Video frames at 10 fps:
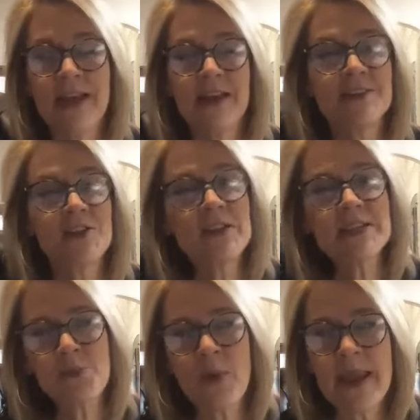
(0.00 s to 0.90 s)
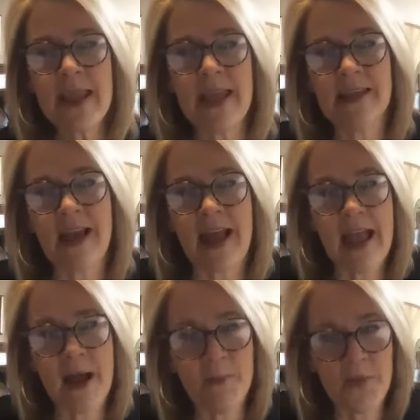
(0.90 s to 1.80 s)
So this weekend, I
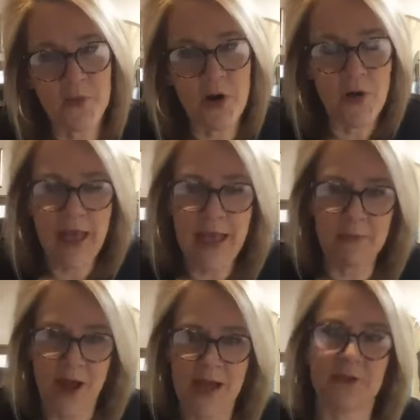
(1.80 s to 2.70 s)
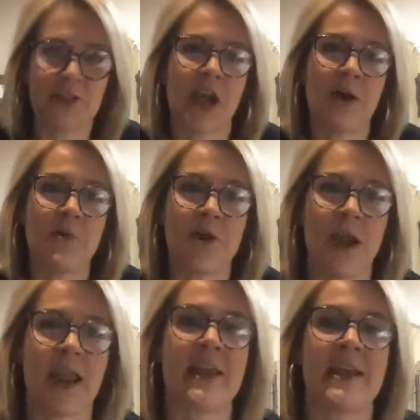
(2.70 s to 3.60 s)
helped throw a bridal shower.
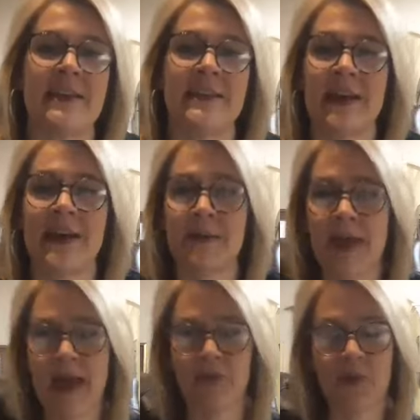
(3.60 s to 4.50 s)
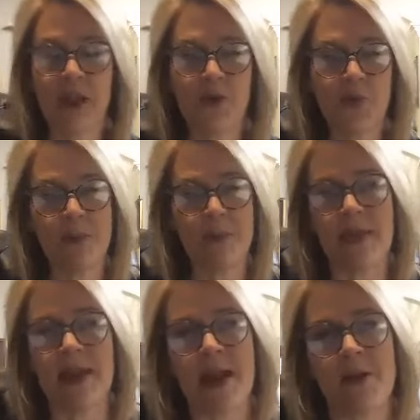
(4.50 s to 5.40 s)
And had three other women
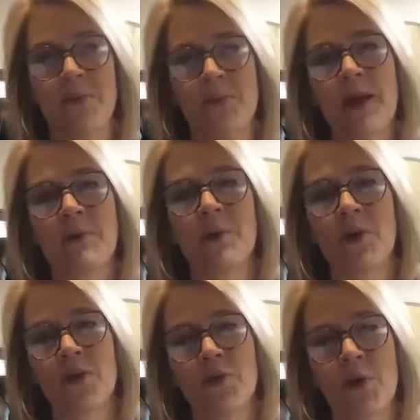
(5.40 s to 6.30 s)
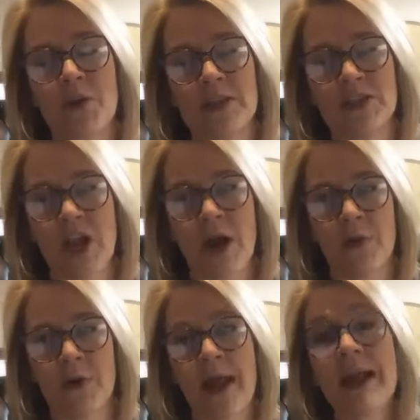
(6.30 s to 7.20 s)
that were throwing the
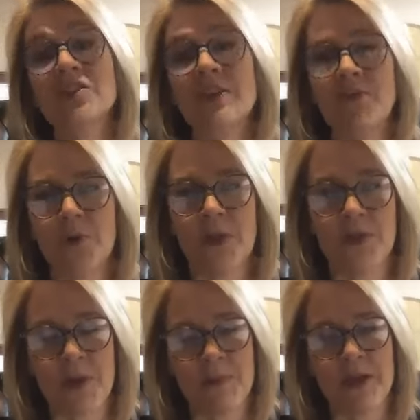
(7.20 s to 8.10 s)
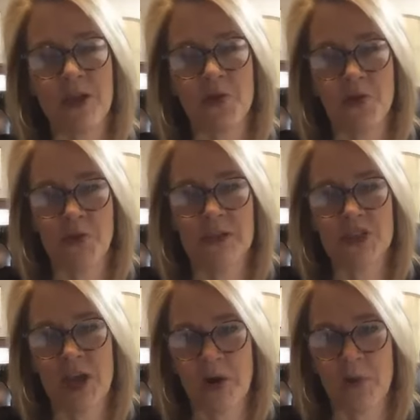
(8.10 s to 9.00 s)
shower, actually four other women who were throwing the
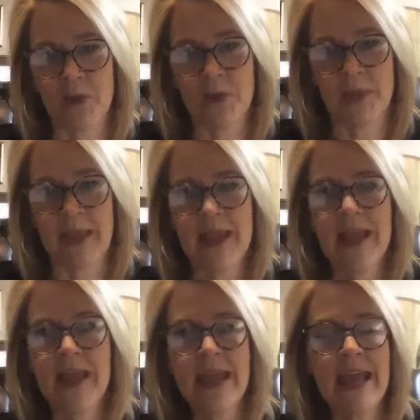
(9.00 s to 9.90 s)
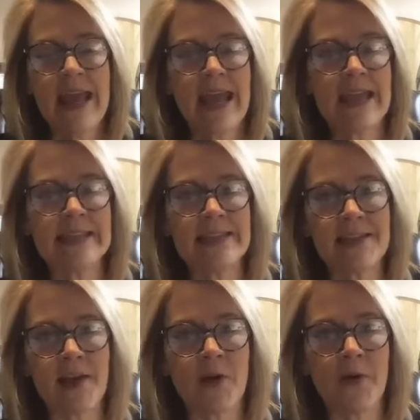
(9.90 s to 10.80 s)
shower with me. And
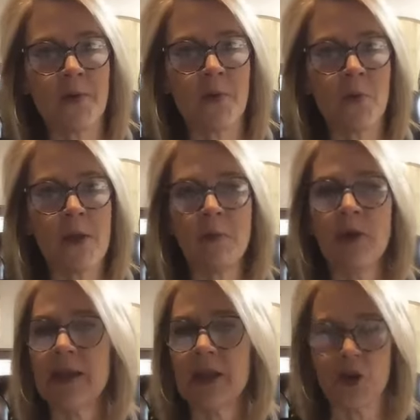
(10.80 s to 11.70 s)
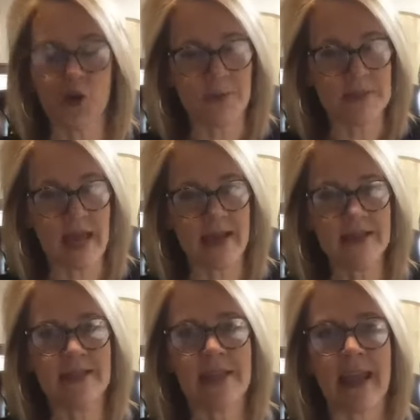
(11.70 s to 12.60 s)
so we were in a group text.